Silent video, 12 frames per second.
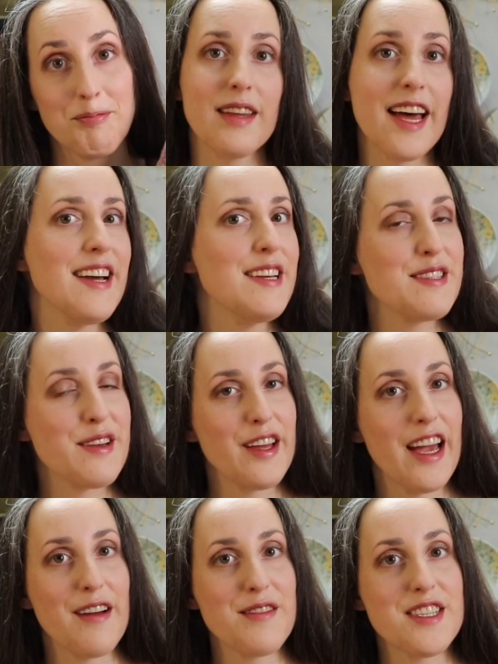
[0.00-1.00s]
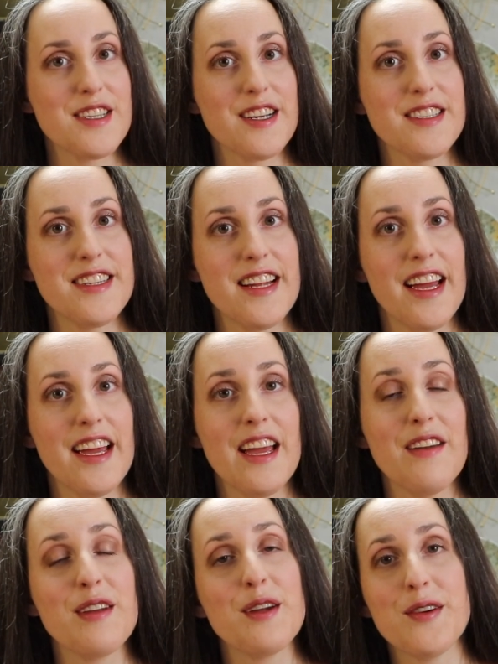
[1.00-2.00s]
That is all I have to share today.
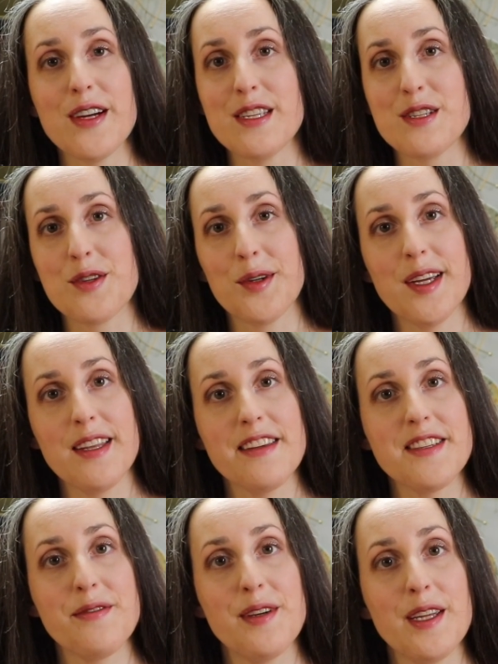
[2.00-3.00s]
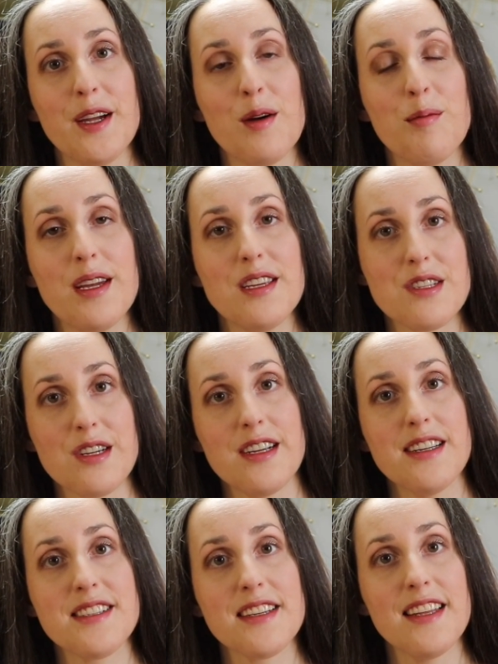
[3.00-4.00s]
If you enjoyed this video, be
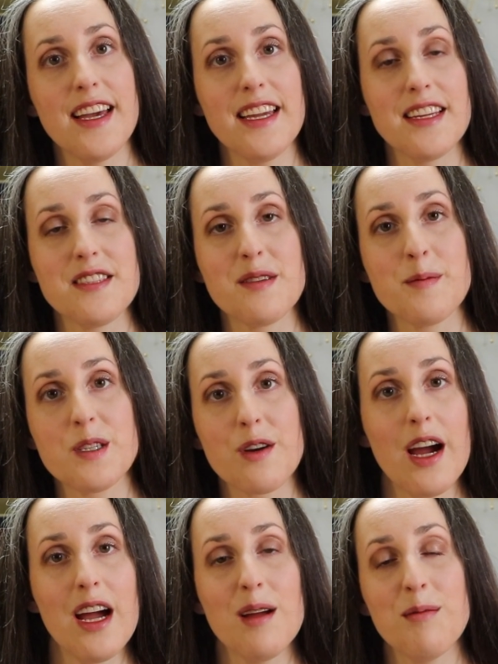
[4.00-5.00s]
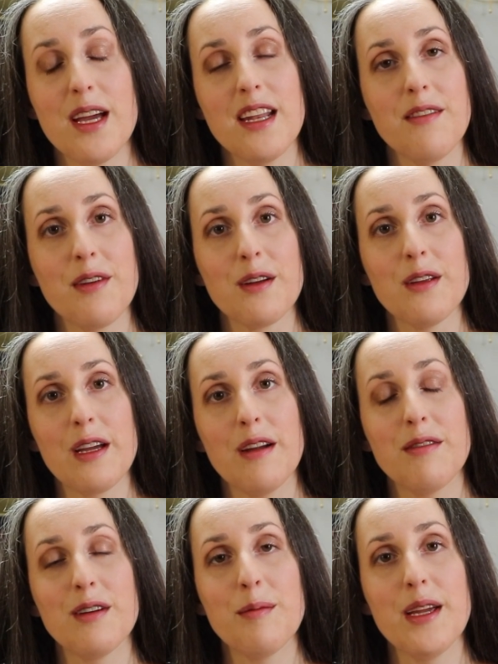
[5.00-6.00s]
sure to like and subscribe. And if you're looking
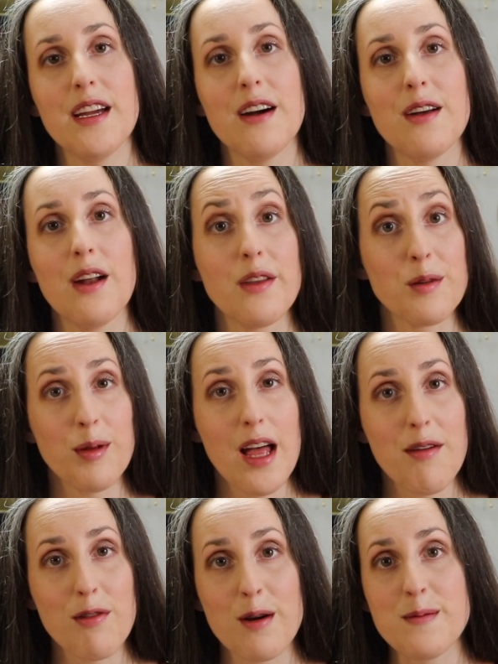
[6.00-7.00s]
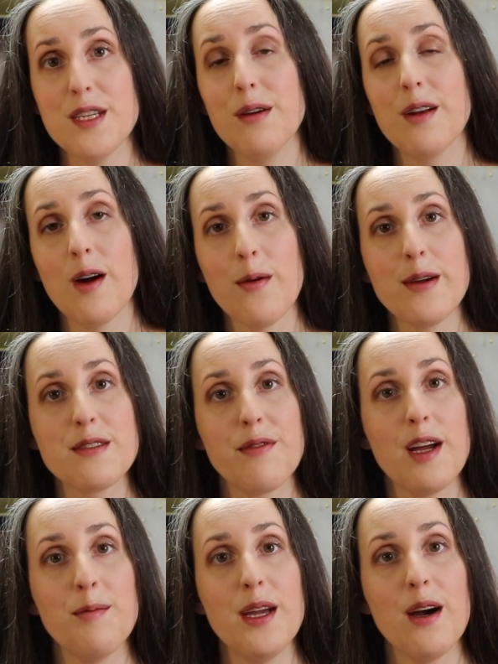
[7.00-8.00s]
for me on other platforms, you can always
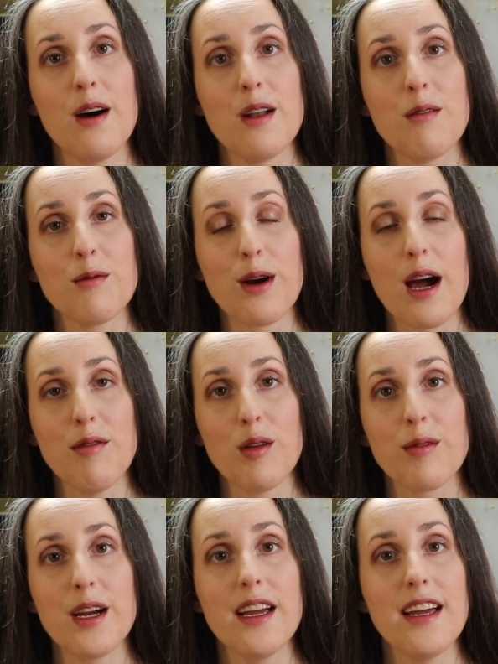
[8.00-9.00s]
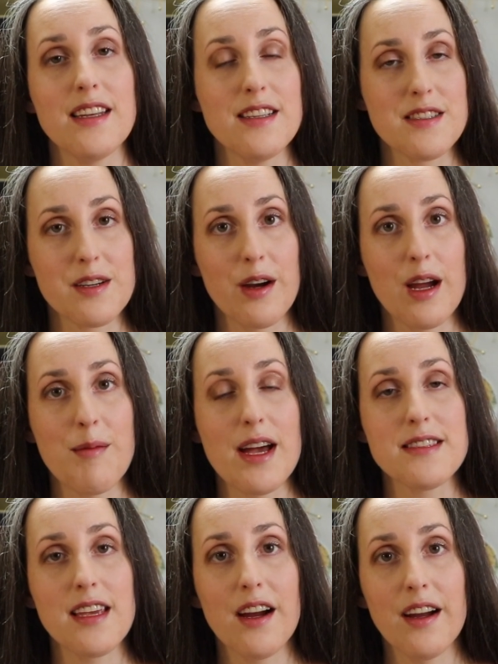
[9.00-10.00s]
find me on Ravelry and Instagram
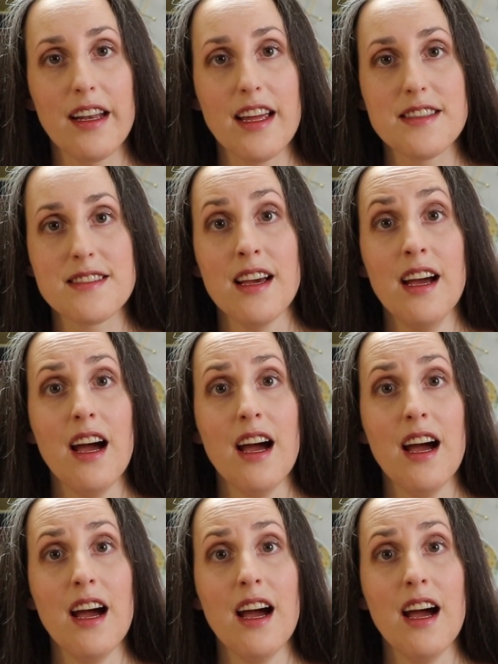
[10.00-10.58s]
as Carrie Knits.